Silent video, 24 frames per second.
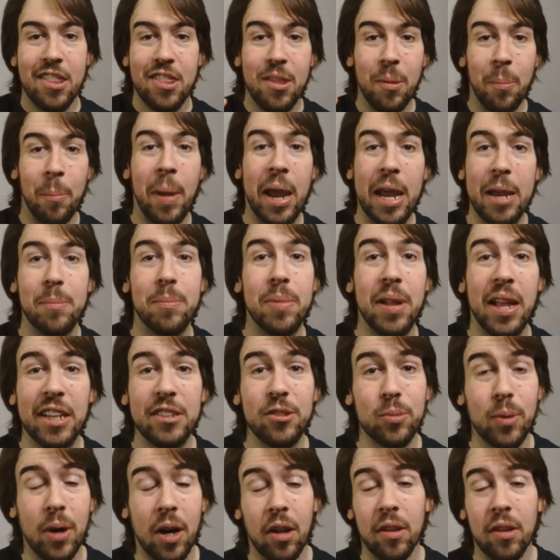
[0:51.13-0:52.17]
the main
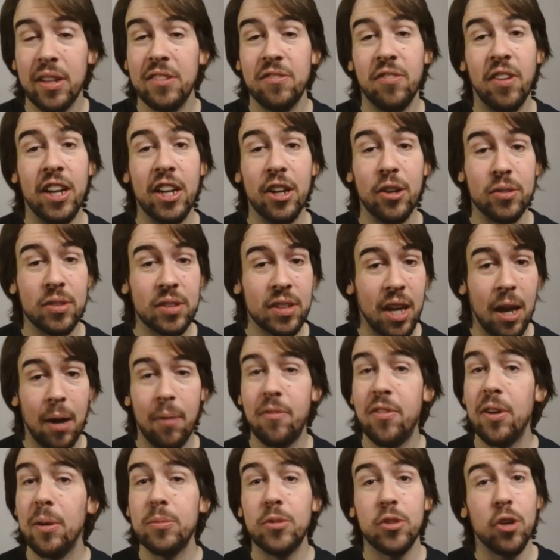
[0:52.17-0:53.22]
place where all these videos come
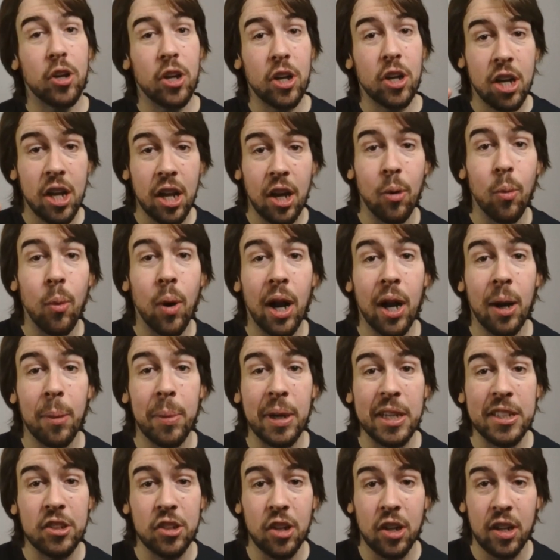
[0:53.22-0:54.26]
from. So you're gonna want to
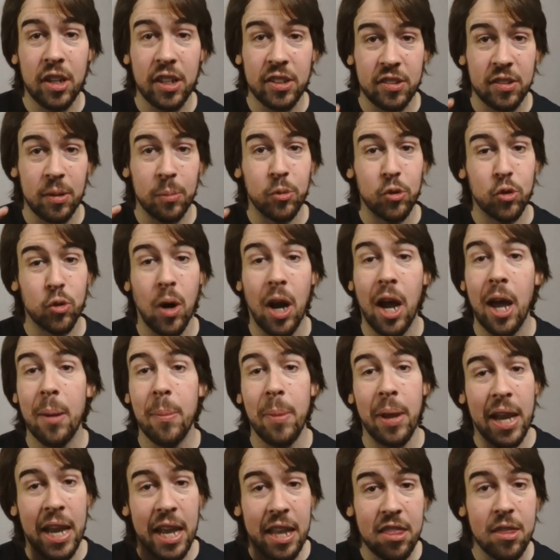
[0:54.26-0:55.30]
be sure to subscribe
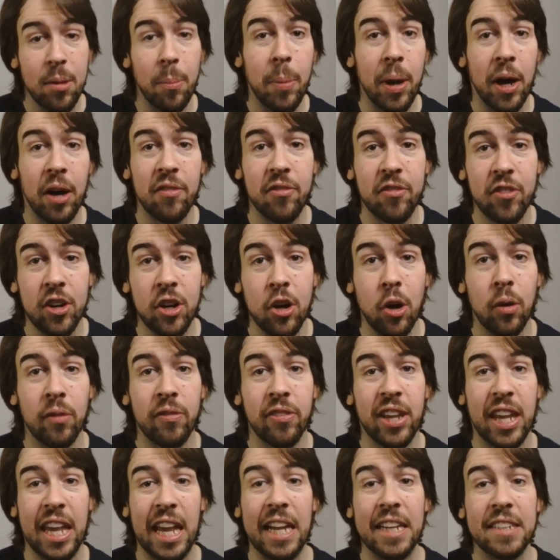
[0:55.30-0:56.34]
and hit the bell for
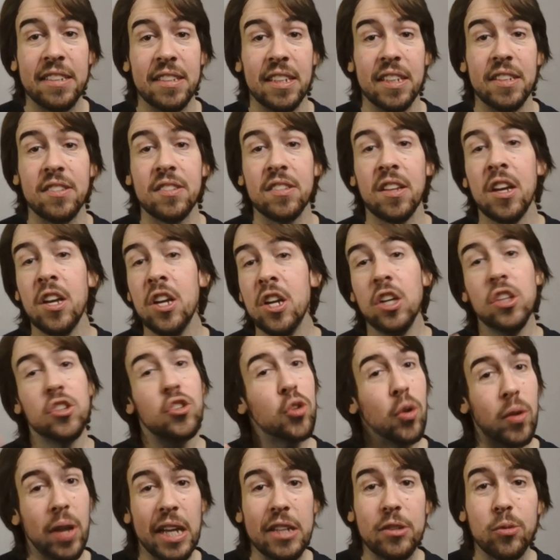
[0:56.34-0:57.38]
notifications.
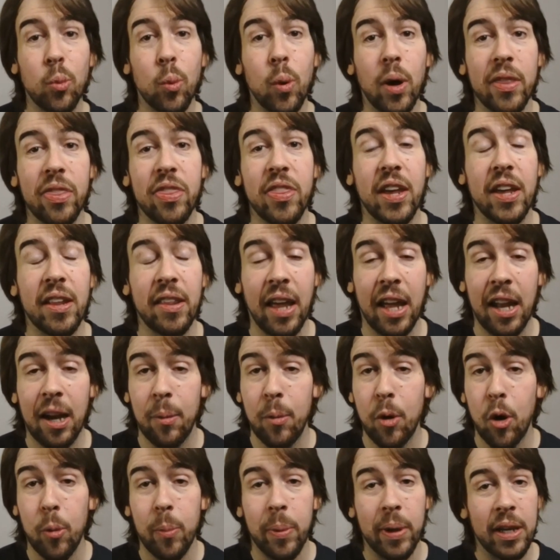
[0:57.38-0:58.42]
So that's one thing that I'm
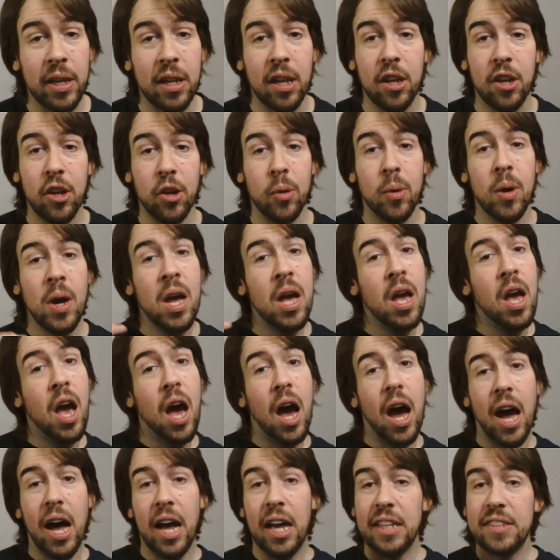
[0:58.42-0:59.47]
hoping to do.
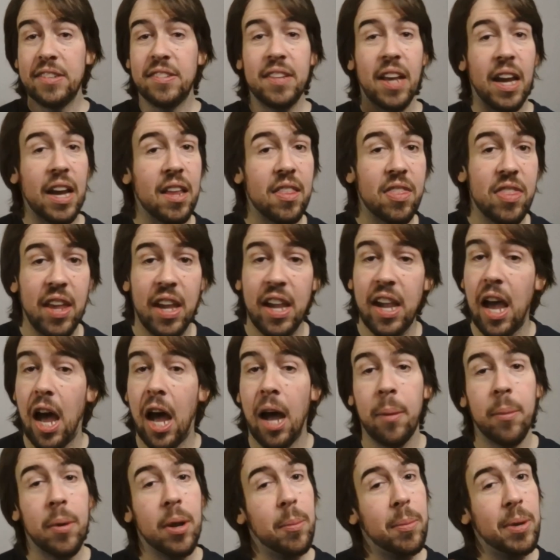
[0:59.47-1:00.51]
Uh, second thing,
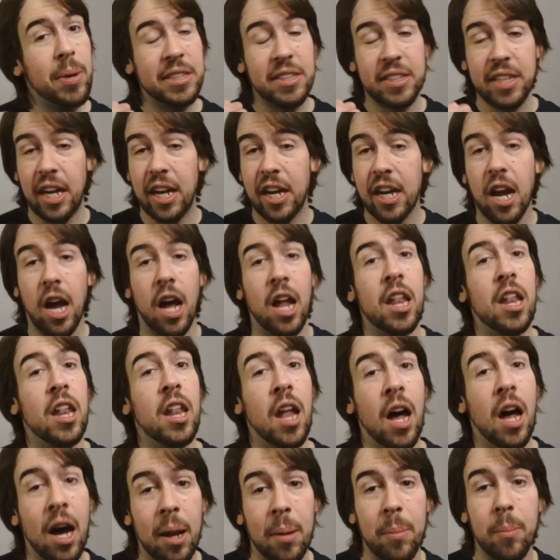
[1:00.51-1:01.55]
I'm going to be sharing a
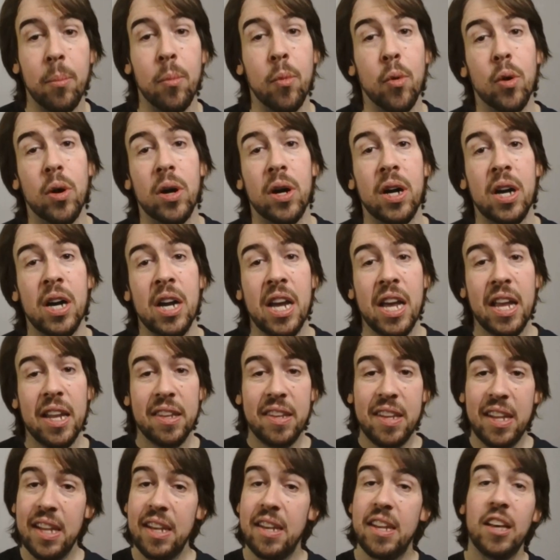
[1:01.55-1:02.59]
lot more
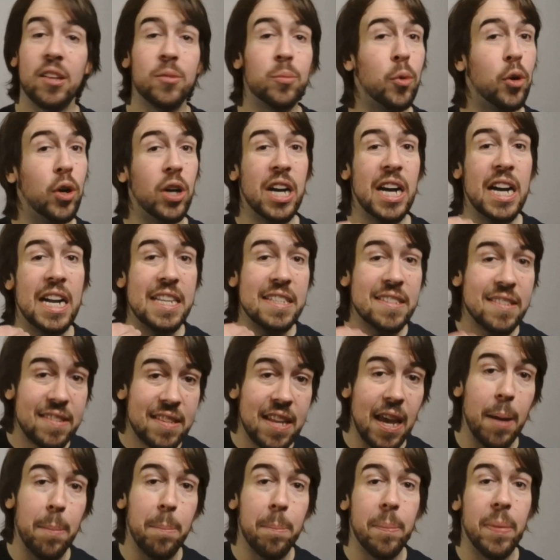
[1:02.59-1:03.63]
details, more
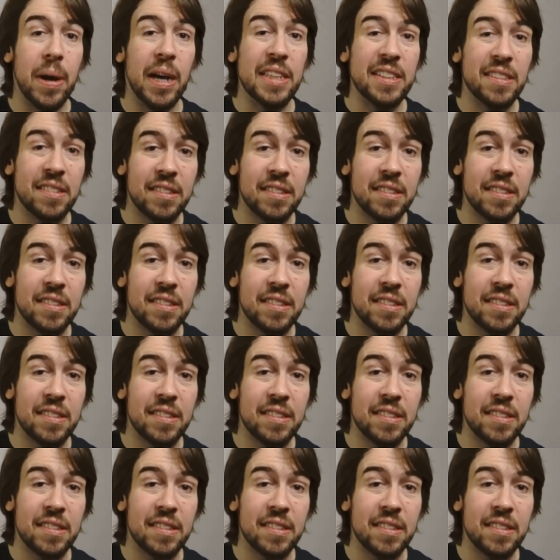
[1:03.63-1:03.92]
step by